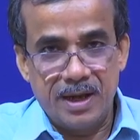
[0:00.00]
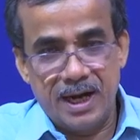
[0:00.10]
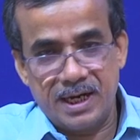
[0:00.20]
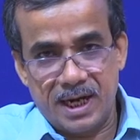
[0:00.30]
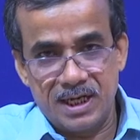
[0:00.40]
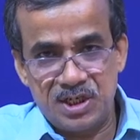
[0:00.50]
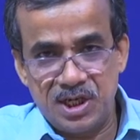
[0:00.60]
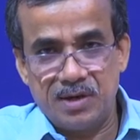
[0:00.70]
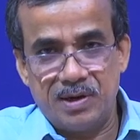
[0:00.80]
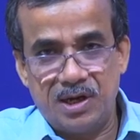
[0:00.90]
and
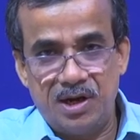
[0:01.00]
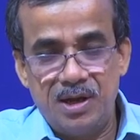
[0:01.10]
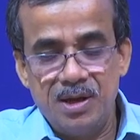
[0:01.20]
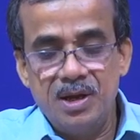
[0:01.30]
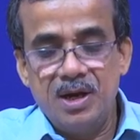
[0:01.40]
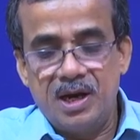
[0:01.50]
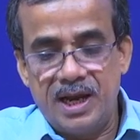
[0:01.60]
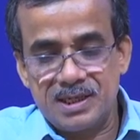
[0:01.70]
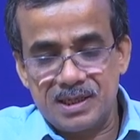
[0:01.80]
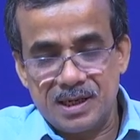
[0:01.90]
consequently
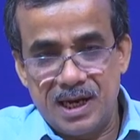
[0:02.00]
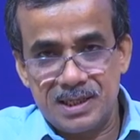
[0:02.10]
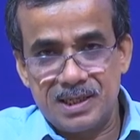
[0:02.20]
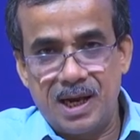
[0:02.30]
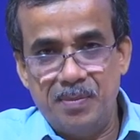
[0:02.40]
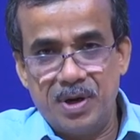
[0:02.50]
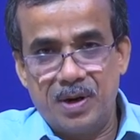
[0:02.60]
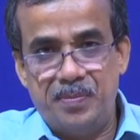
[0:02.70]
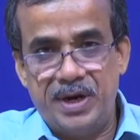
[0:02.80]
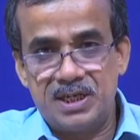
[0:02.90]
less number
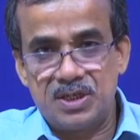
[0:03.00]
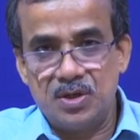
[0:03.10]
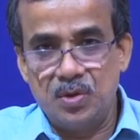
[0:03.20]
of bits